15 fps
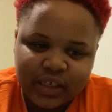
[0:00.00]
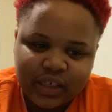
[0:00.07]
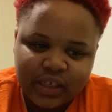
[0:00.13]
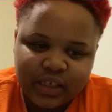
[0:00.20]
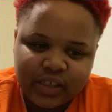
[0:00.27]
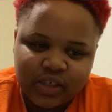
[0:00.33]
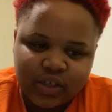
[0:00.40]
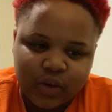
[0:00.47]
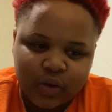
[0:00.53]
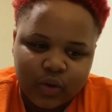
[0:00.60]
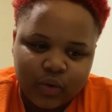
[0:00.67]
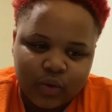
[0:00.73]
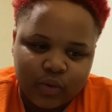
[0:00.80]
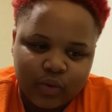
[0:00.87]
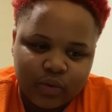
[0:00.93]

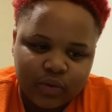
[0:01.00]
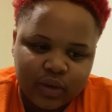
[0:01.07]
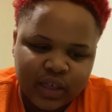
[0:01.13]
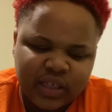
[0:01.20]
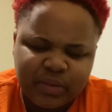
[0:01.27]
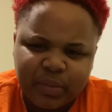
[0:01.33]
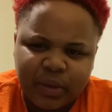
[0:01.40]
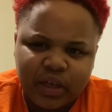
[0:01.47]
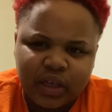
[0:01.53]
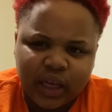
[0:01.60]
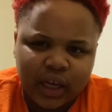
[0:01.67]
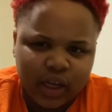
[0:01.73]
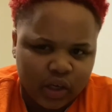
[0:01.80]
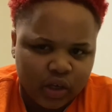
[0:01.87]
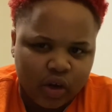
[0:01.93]
so it's been
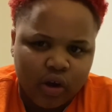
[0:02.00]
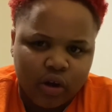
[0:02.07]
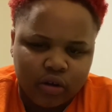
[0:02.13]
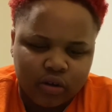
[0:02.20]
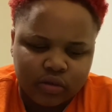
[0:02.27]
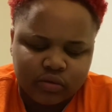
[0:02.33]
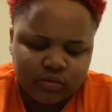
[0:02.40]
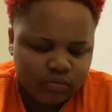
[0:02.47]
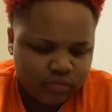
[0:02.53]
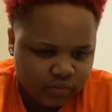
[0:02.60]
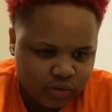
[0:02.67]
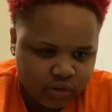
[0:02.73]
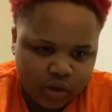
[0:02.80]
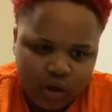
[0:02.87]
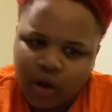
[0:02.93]
like a long,
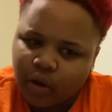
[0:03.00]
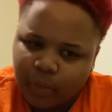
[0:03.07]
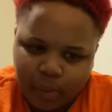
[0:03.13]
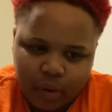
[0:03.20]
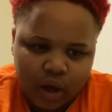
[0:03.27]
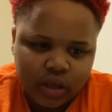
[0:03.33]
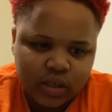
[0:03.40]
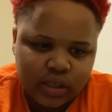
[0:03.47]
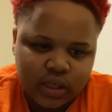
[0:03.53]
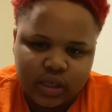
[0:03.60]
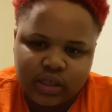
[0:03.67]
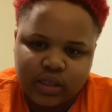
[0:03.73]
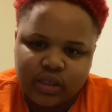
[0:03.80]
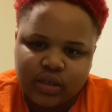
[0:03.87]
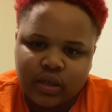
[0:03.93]
long
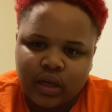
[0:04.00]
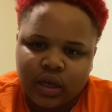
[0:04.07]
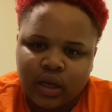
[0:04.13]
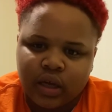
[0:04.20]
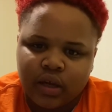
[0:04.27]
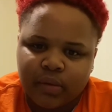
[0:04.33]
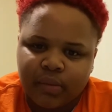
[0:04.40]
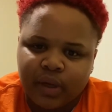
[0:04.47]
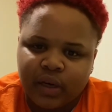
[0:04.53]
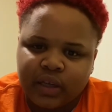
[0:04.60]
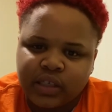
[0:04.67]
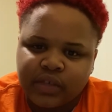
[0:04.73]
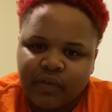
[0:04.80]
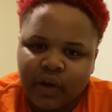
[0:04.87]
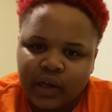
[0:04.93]
process. And
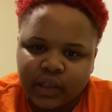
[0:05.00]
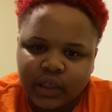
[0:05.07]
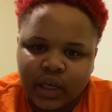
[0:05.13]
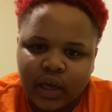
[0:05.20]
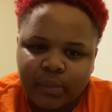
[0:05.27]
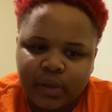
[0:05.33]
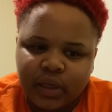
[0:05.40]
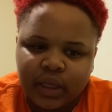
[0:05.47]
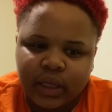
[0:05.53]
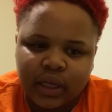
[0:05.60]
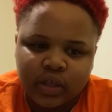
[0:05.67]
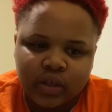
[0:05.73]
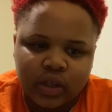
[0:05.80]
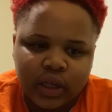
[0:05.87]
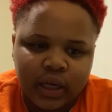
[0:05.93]
it's finally coming
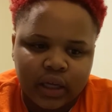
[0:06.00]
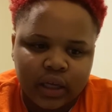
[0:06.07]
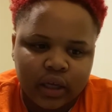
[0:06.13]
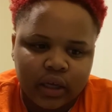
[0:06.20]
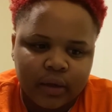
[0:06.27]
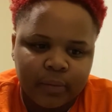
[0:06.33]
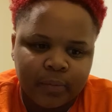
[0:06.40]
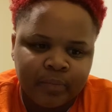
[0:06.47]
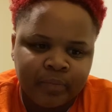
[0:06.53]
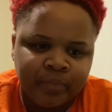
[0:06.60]
together. Like, February